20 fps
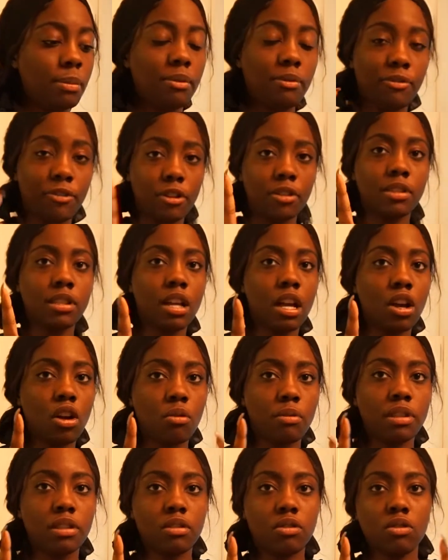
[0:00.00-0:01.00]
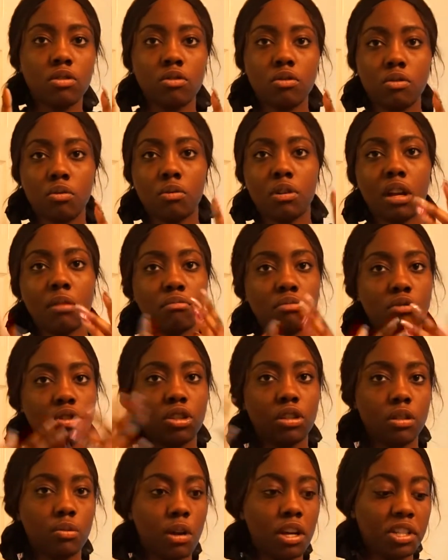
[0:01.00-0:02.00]
First thing I always do when I'm
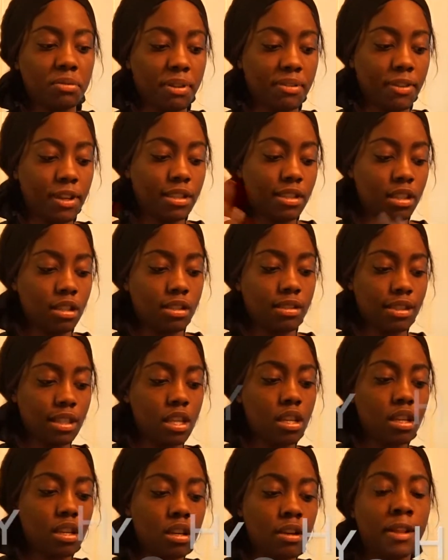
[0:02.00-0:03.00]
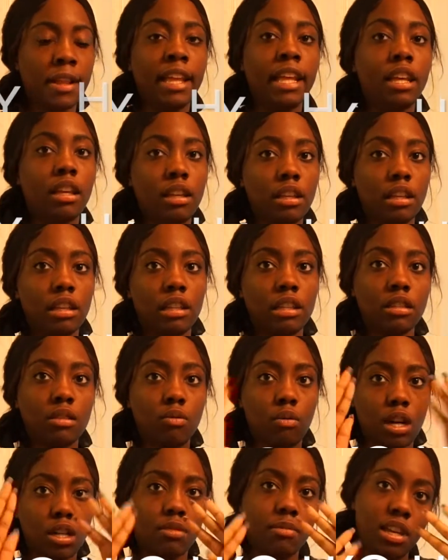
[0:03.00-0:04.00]
just washing my face in the sink is
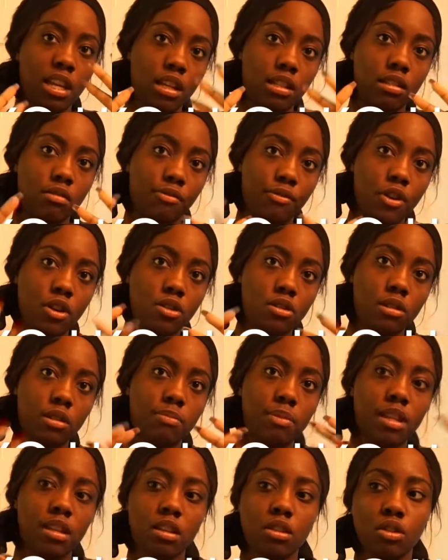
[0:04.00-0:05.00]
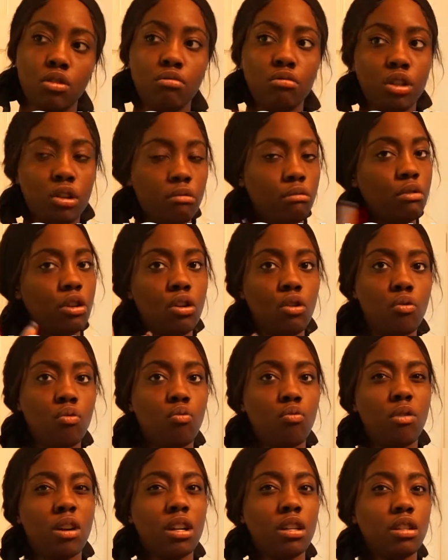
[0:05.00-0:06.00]
wash my hands first, because you don't know
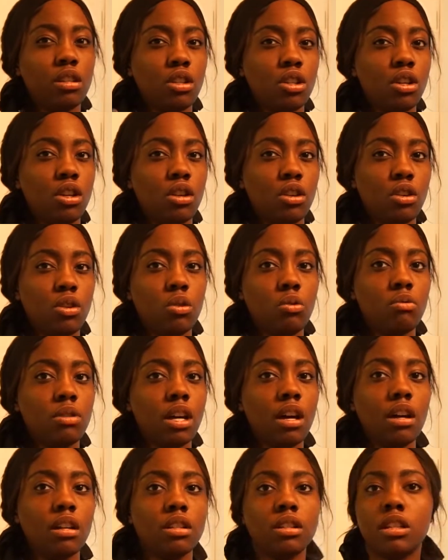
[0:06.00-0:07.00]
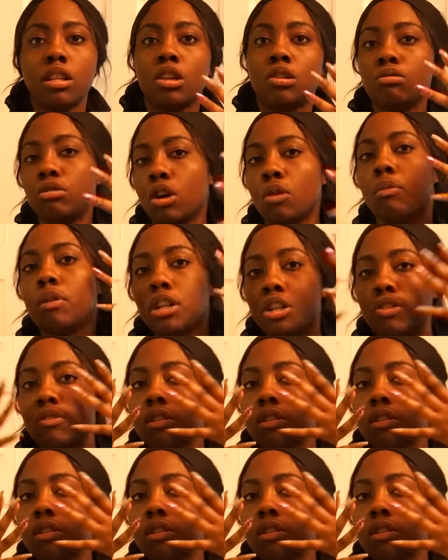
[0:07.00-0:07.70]
what you touched and you don't want to